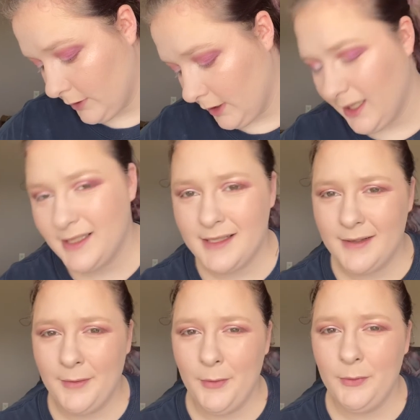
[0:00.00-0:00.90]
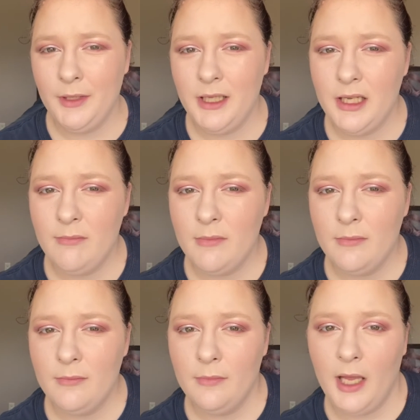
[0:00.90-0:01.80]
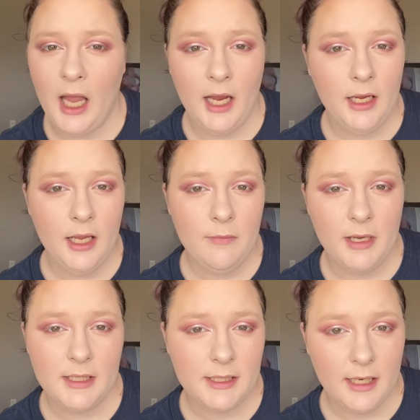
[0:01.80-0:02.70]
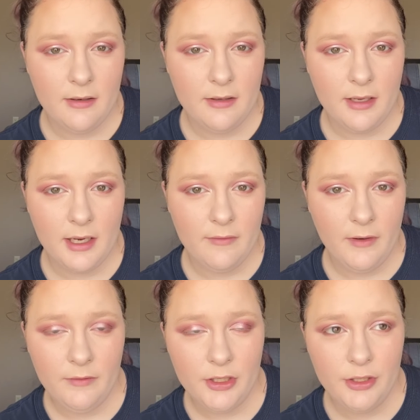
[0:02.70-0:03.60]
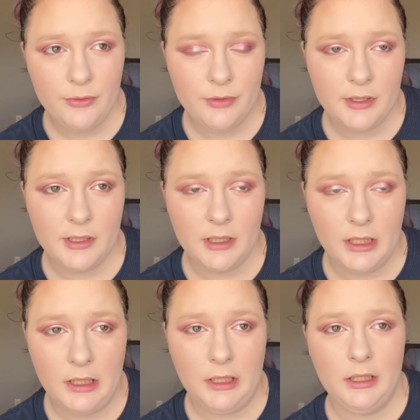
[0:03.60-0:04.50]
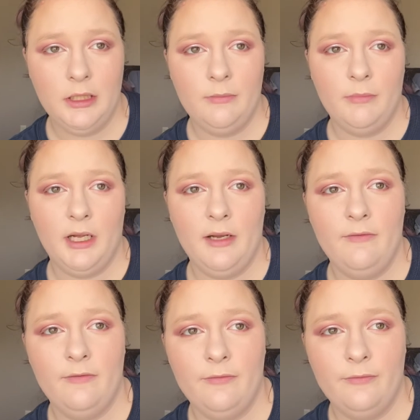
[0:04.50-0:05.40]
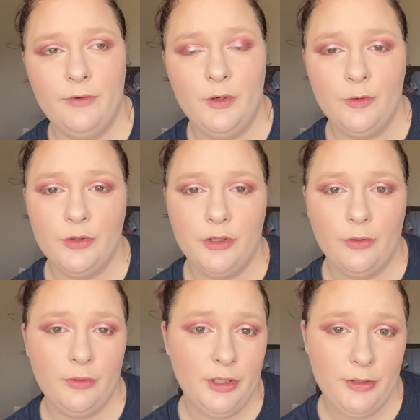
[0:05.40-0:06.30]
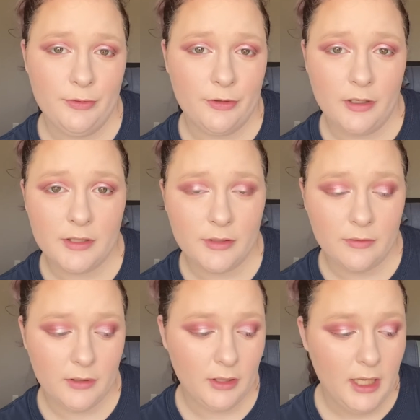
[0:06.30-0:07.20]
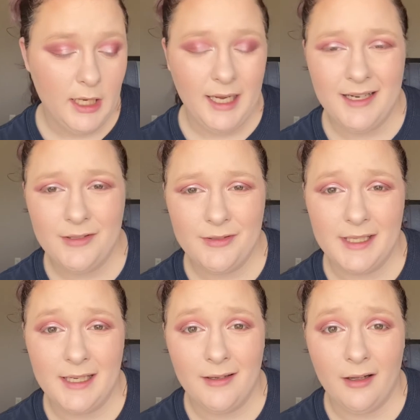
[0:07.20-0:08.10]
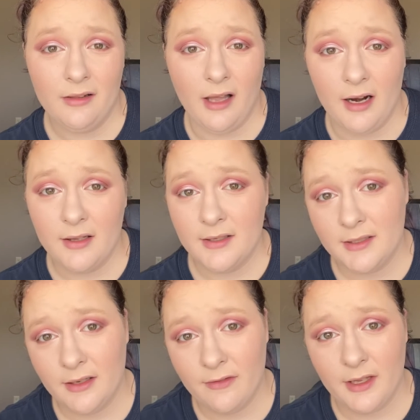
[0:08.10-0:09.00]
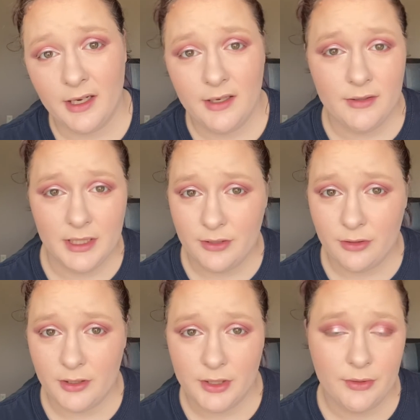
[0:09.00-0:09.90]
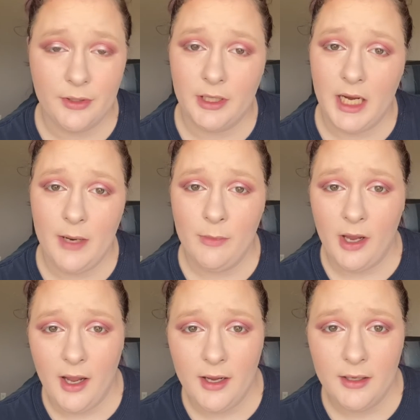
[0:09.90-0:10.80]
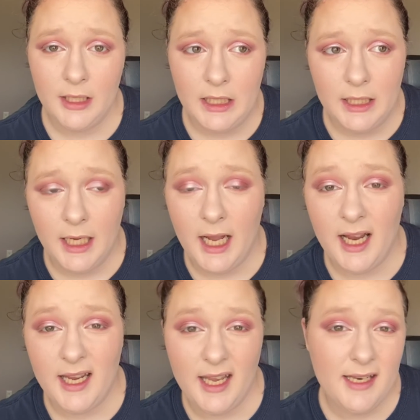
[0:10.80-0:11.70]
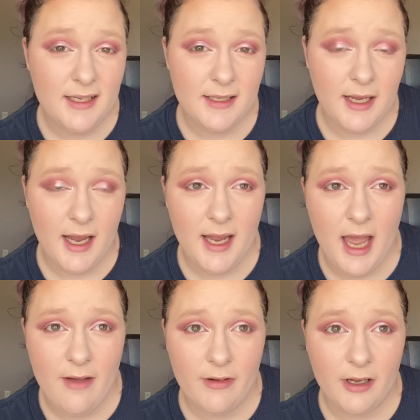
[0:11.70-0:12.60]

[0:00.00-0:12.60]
It's the only high-end mascara I've ever used. I've usually only used drugstore. As you see, a lot of the stuff that I use is drugstore. I'm not high-end. I have